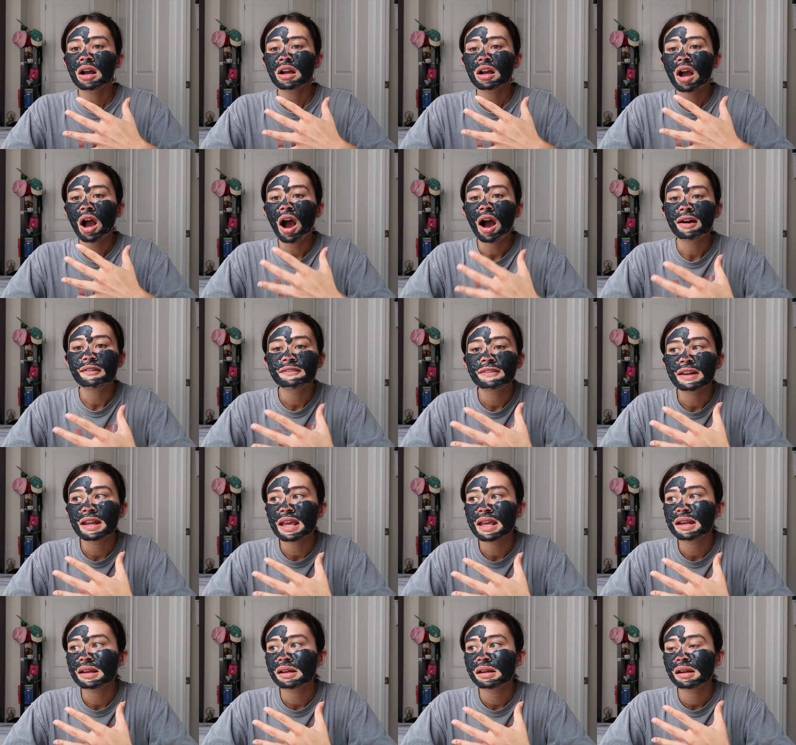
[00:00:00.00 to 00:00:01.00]

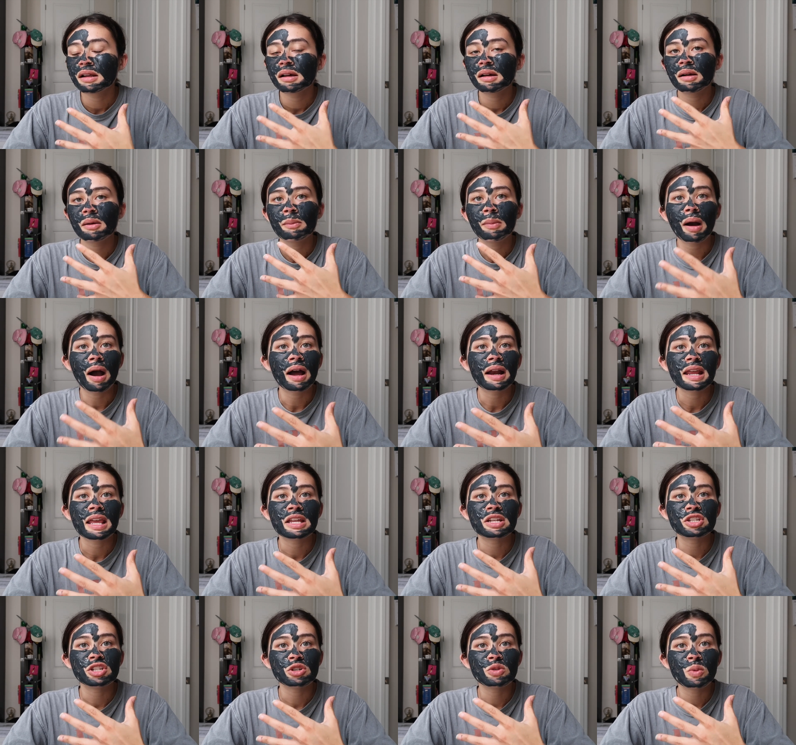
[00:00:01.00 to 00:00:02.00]
confident body
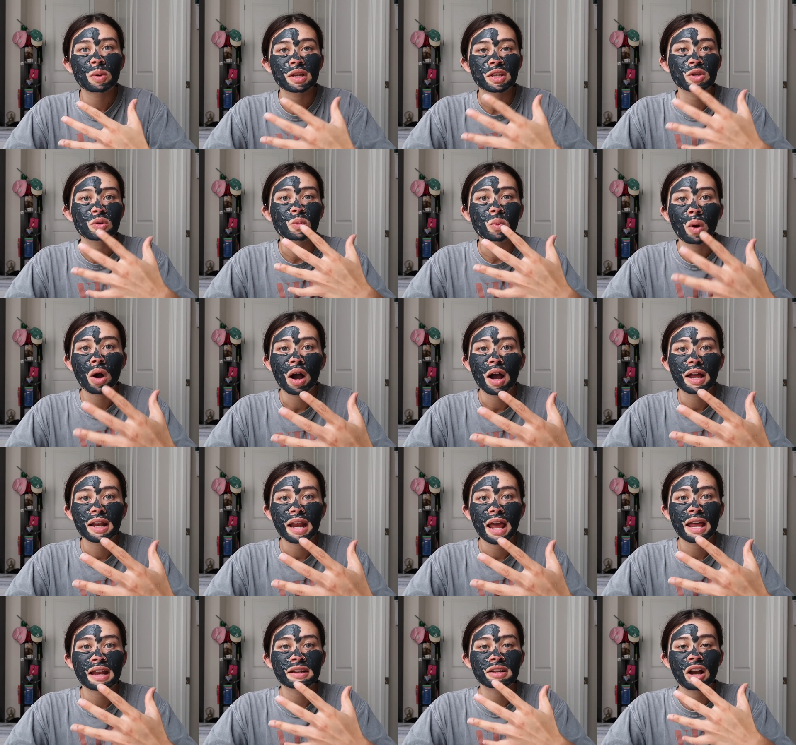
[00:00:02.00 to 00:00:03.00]
and do what you
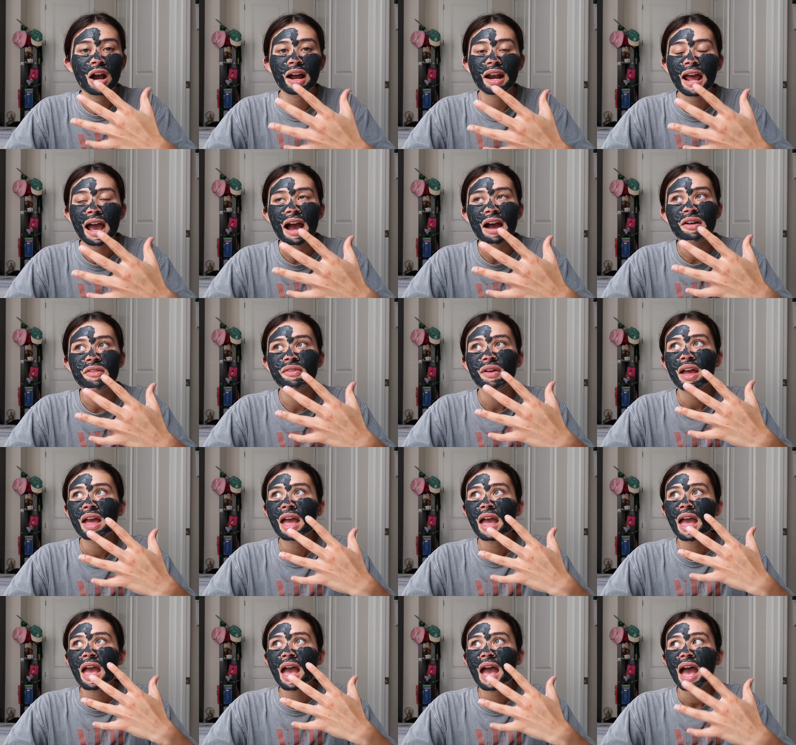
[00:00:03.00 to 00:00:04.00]
want and not have
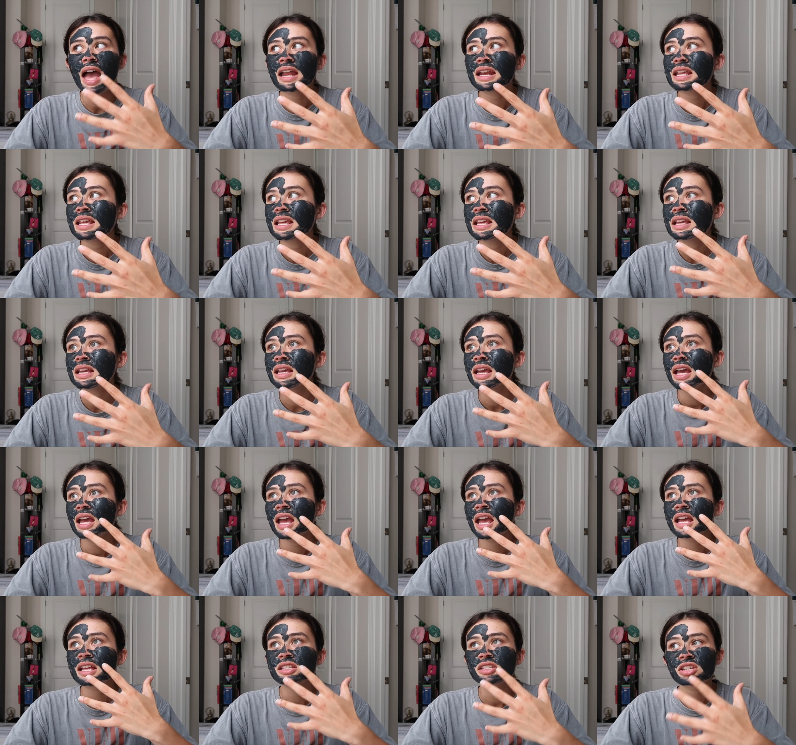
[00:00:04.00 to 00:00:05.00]
any
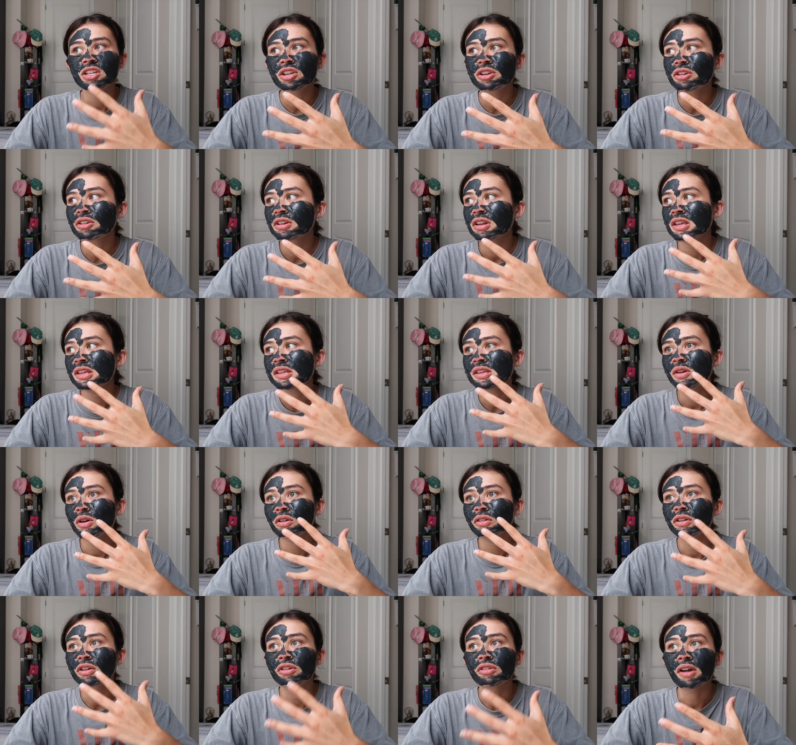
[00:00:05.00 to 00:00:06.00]
insecurity
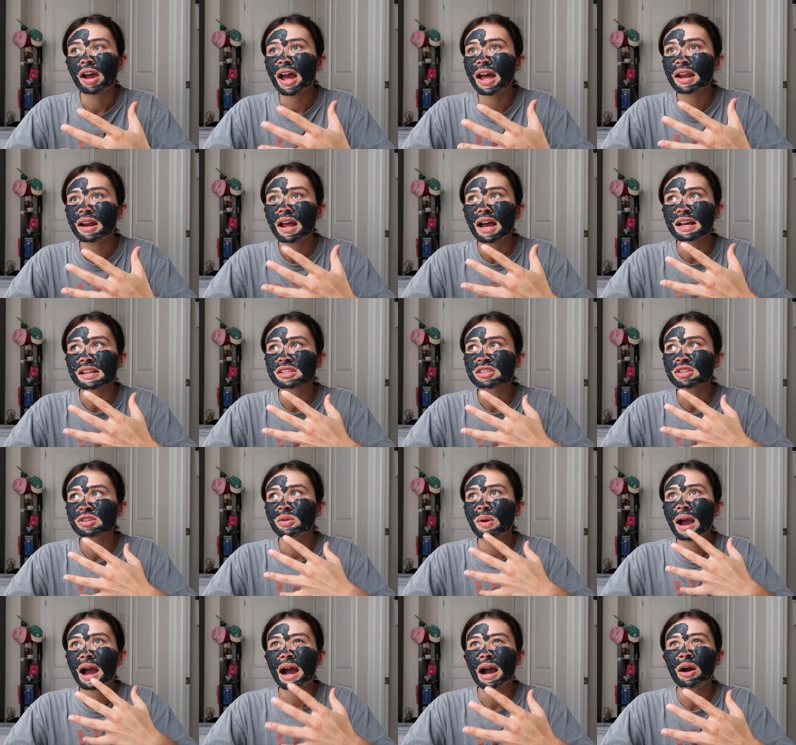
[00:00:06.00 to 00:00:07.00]
or regret as to
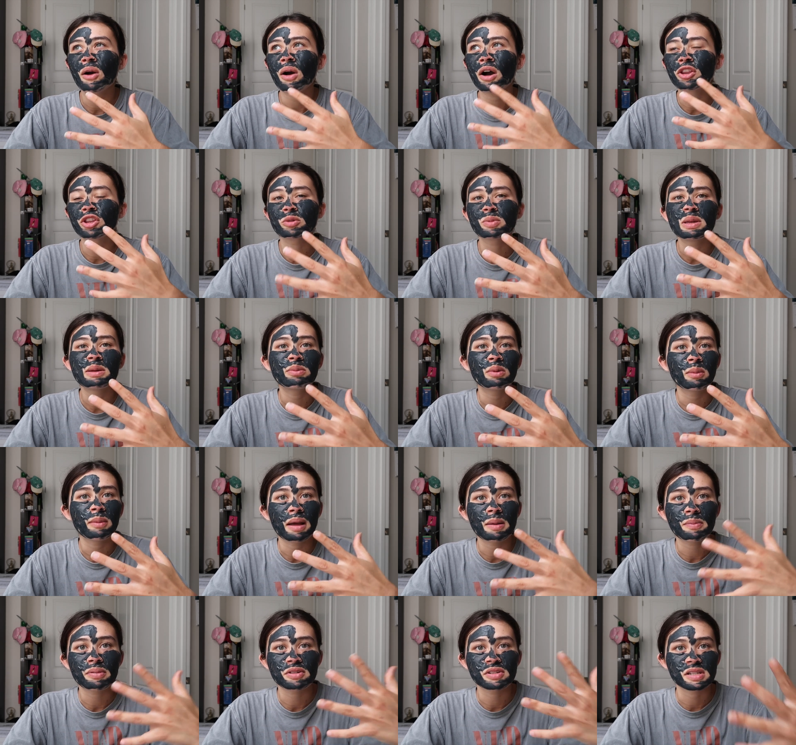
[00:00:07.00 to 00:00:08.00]
how other people
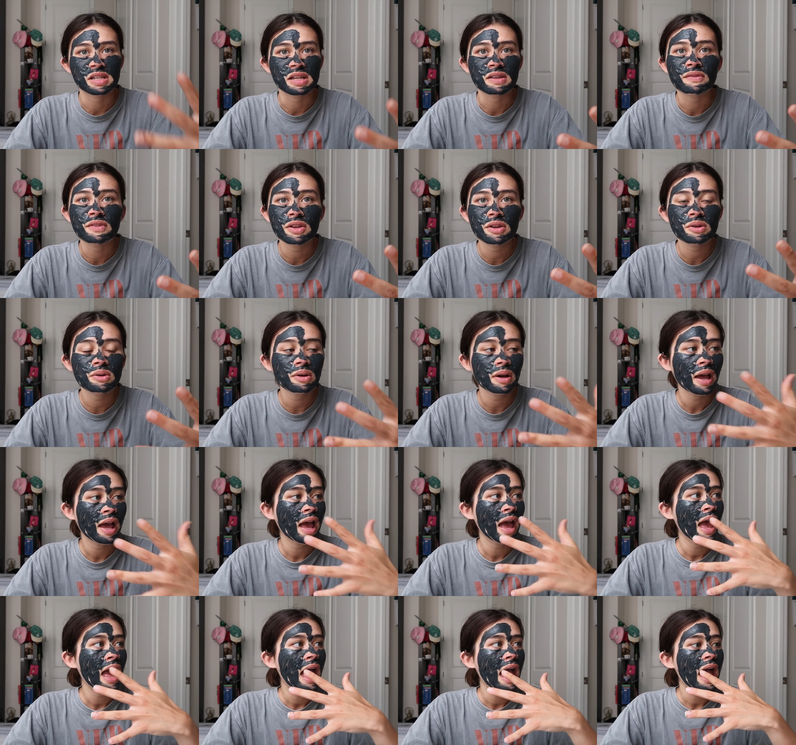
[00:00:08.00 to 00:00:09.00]
might perceive you.
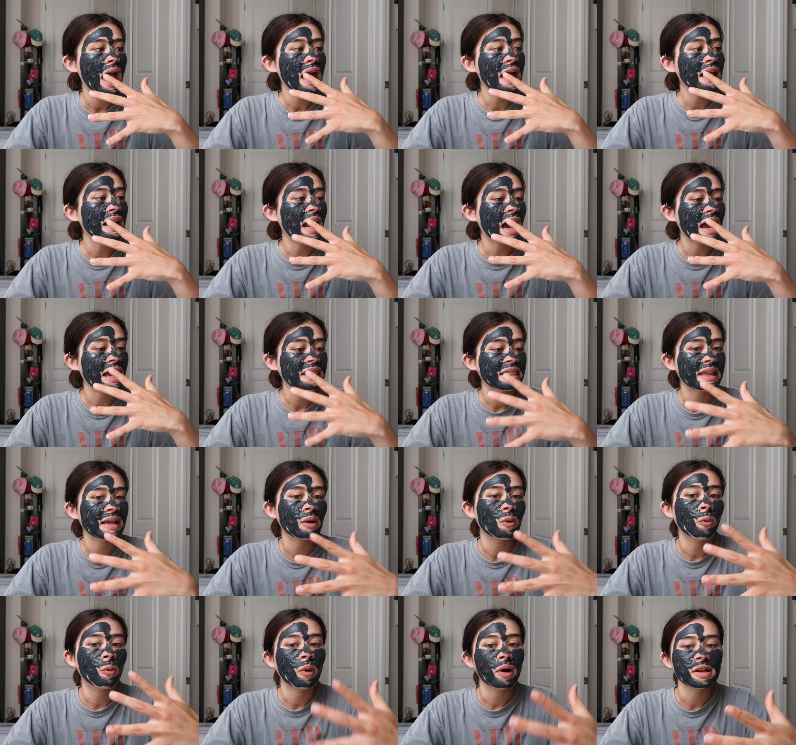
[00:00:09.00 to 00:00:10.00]
And I
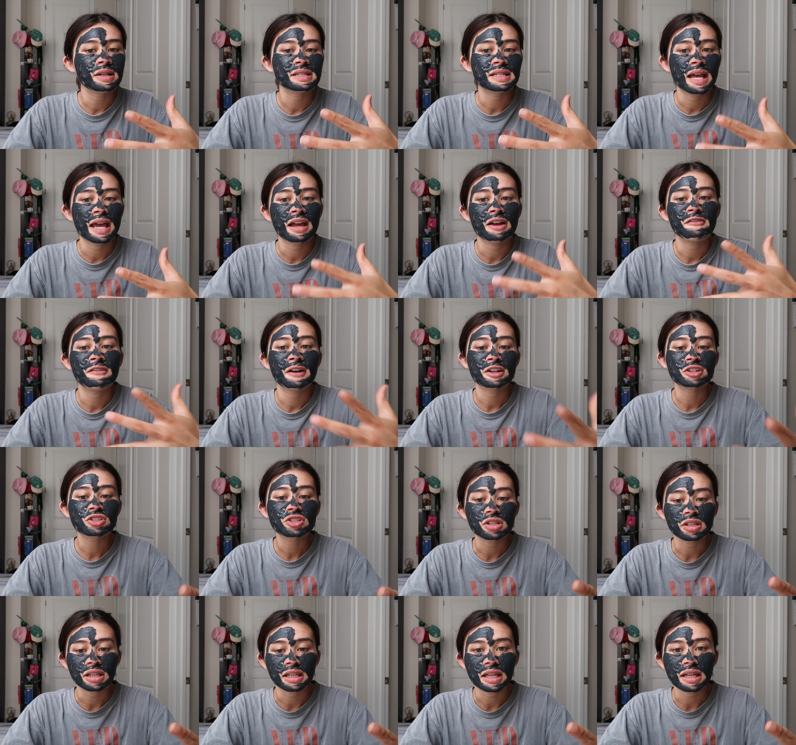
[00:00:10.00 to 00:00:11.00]
think one day
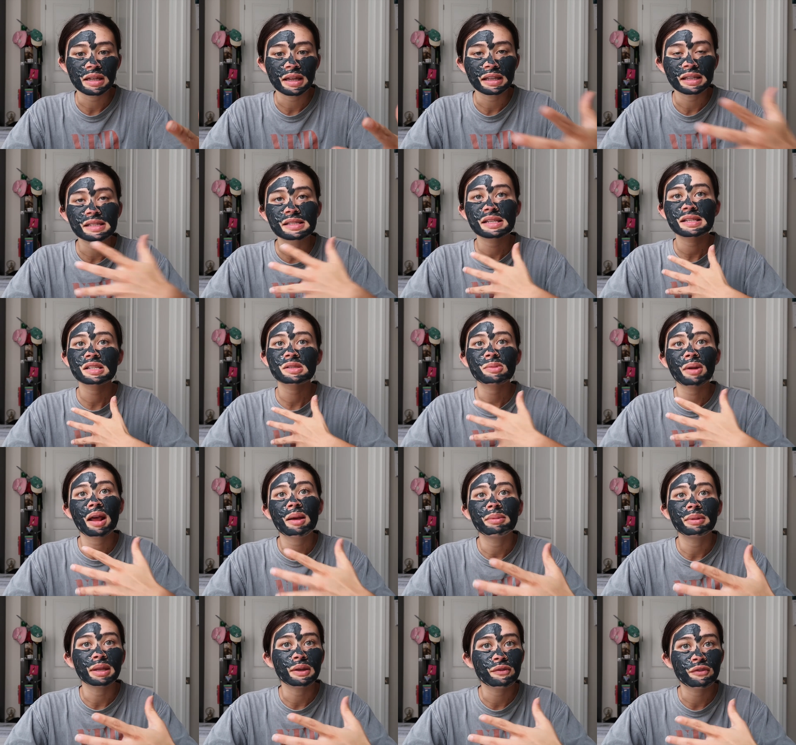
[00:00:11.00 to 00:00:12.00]
eventually, at least this is what I
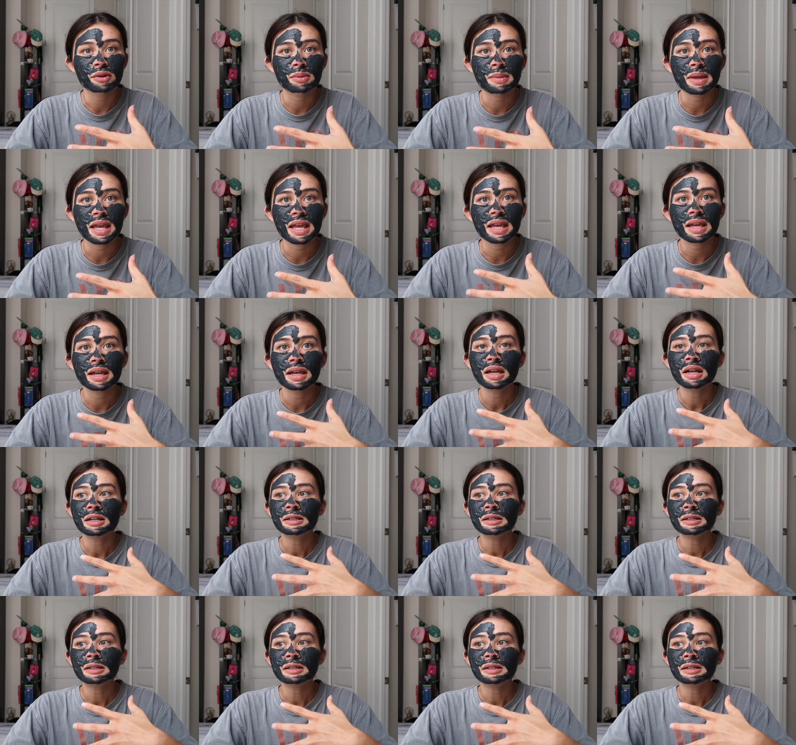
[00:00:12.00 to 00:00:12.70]
believe for me,